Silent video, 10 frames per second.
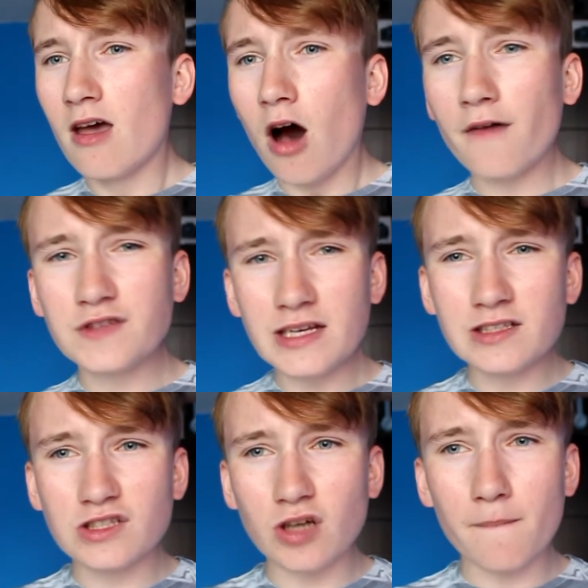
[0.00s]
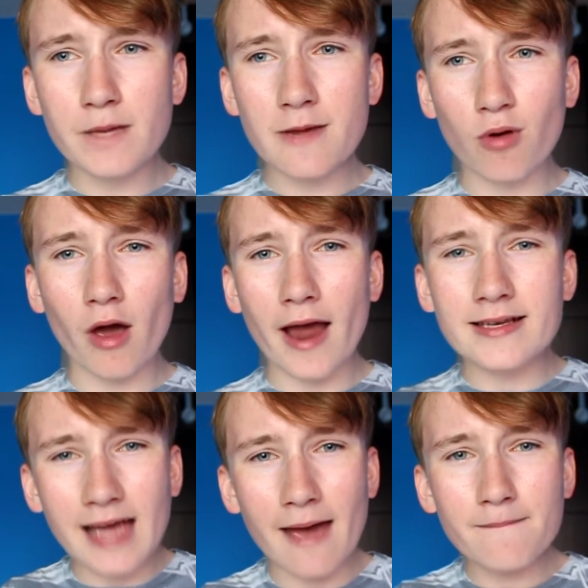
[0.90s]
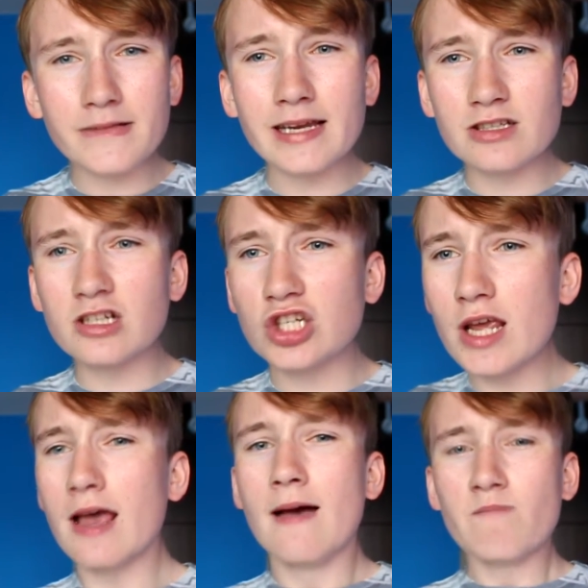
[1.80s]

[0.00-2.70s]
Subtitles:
I've seen some people like attempting to cheat,